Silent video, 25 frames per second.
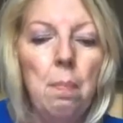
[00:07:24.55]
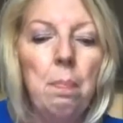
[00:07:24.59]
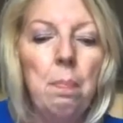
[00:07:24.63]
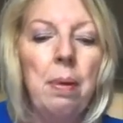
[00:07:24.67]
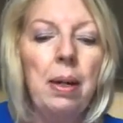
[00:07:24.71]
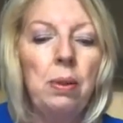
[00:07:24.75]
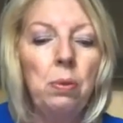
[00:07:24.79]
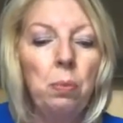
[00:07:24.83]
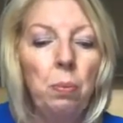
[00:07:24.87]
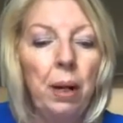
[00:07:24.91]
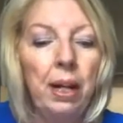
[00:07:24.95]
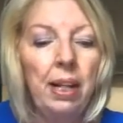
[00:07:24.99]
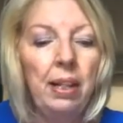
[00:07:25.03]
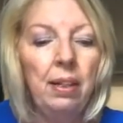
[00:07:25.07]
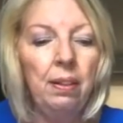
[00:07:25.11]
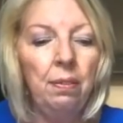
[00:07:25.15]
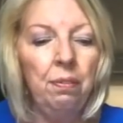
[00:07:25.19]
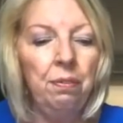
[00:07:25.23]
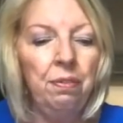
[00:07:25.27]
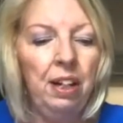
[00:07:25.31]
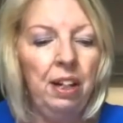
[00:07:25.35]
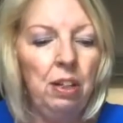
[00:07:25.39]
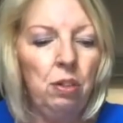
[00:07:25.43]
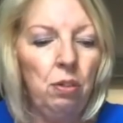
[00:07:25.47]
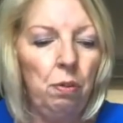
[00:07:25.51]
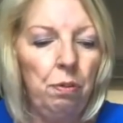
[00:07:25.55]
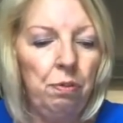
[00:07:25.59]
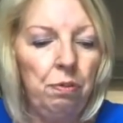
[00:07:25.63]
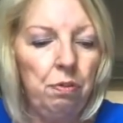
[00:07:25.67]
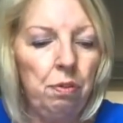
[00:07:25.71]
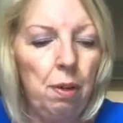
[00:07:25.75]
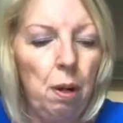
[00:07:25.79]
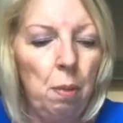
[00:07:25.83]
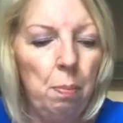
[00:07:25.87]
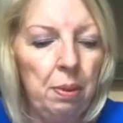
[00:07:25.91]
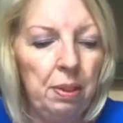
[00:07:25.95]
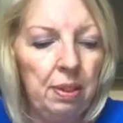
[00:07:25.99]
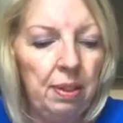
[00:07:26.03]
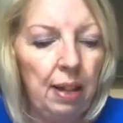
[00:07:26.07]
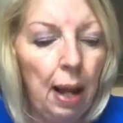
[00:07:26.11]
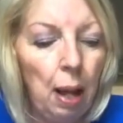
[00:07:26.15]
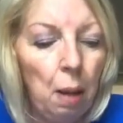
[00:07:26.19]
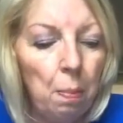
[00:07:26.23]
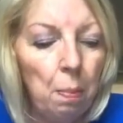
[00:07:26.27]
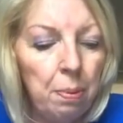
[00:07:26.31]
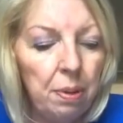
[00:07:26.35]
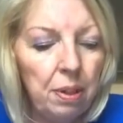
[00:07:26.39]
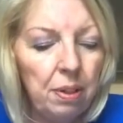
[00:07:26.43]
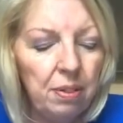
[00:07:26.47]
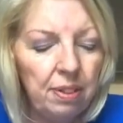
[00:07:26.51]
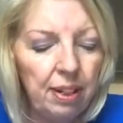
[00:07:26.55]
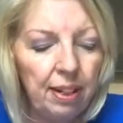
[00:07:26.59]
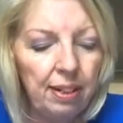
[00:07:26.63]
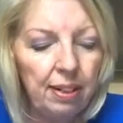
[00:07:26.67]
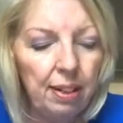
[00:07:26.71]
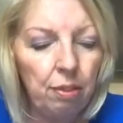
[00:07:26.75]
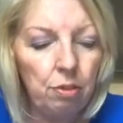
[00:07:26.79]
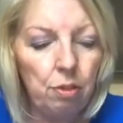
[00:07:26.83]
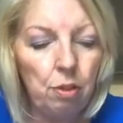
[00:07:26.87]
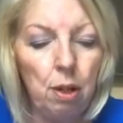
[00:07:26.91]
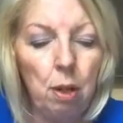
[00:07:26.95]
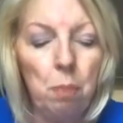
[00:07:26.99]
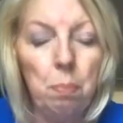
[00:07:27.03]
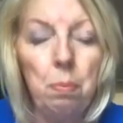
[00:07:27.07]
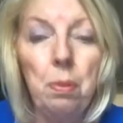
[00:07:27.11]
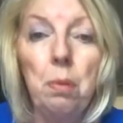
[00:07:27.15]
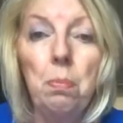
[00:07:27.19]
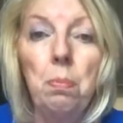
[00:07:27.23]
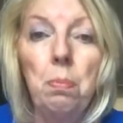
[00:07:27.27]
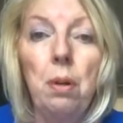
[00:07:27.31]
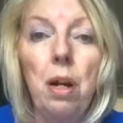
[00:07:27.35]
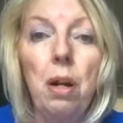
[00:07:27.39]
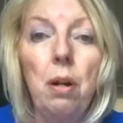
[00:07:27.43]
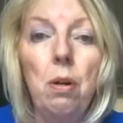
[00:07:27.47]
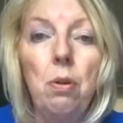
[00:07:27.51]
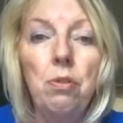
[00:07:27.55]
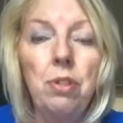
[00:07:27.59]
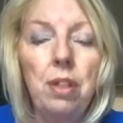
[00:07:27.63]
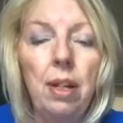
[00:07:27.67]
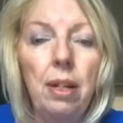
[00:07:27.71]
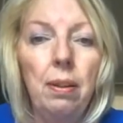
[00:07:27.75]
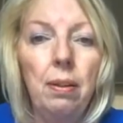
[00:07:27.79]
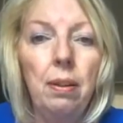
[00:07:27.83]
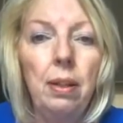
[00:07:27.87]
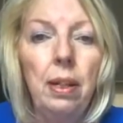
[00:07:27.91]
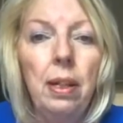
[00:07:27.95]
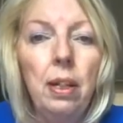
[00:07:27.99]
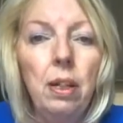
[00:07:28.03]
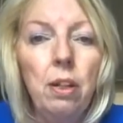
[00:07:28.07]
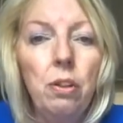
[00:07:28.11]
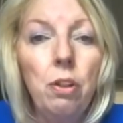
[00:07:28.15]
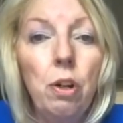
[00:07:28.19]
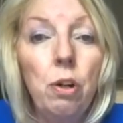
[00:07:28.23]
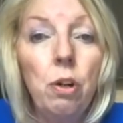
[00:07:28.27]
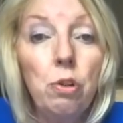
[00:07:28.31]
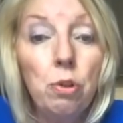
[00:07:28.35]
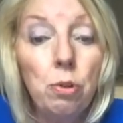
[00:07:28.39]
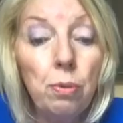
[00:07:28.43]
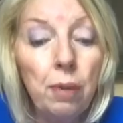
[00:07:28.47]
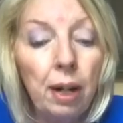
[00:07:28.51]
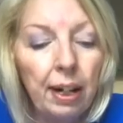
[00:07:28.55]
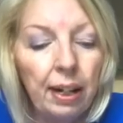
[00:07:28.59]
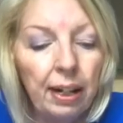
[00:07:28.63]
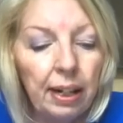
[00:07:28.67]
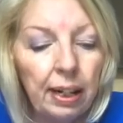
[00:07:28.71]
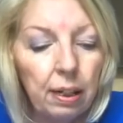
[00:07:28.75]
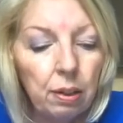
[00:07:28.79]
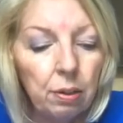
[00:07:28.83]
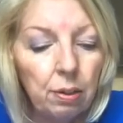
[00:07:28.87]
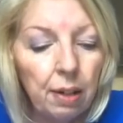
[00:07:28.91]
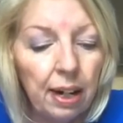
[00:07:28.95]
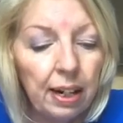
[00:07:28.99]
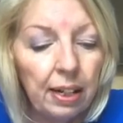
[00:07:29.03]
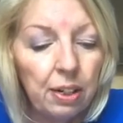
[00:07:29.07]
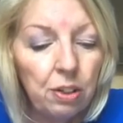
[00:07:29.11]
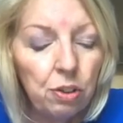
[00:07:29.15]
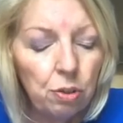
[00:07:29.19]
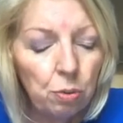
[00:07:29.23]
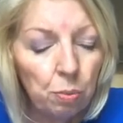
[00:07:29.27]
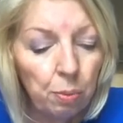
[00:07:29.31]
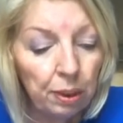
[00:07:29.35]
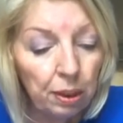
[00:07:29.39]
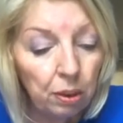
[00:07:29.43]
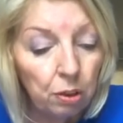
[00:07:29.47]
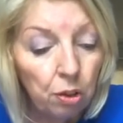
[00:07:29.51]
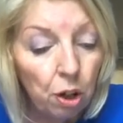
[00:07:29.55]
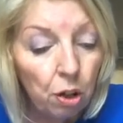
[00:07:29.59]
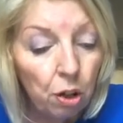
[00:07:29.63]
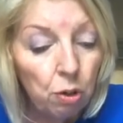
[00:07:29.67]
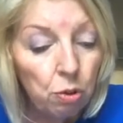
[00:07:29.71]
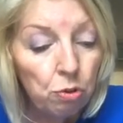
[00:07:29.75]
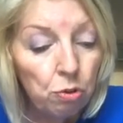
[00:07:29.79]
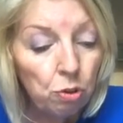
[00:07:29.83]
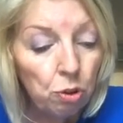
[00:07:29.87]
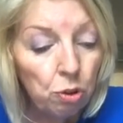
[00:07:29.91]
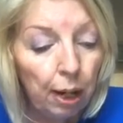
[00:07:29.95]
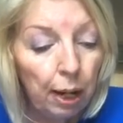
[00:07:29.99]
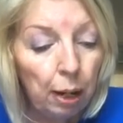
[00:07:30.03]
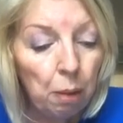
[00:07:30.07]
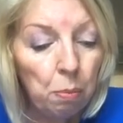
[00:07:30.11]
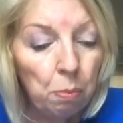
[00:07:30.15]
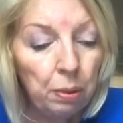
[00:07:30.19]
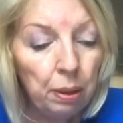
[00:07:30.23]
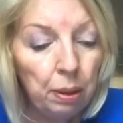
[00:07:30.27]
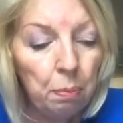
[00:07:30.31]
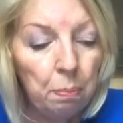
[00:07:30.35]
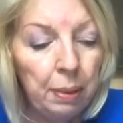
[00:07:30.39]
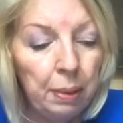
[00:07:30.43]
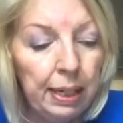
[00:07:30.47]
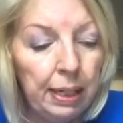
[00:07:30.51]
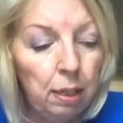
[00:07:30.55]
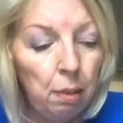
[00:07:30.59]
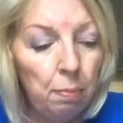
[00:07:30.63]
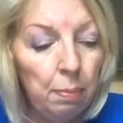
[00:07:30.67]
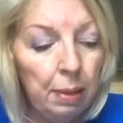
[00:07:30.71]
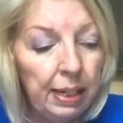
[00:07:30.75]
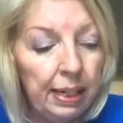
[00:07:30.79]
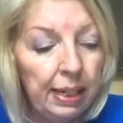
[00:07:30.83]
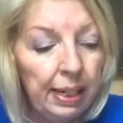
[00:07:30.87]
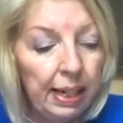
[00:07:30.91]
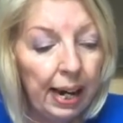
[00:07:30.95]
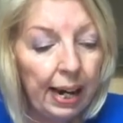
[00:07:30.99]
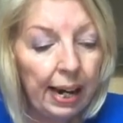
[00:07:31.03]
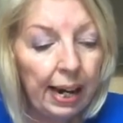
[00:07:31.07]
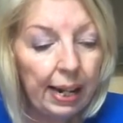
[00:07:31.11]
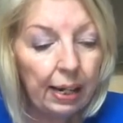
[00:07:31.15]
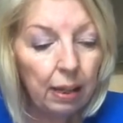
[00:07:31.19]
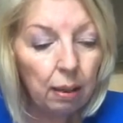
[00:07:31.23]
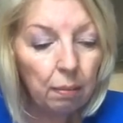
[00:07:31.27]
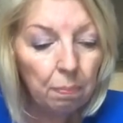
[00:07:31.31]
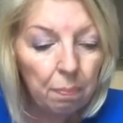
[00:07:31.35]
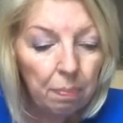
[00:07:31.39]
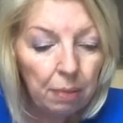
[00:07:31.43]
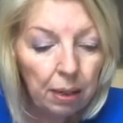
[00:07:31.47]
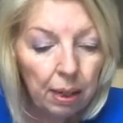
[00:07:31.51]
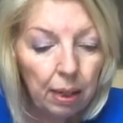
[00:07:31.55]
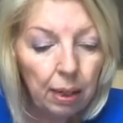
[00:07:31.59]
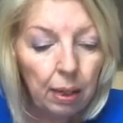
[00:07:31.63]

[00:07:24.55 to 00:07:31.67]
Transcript: But when the Feast of Trumpets happens and the trumpet blows, and those who are in Christ will go to Him, will meet Him in the air,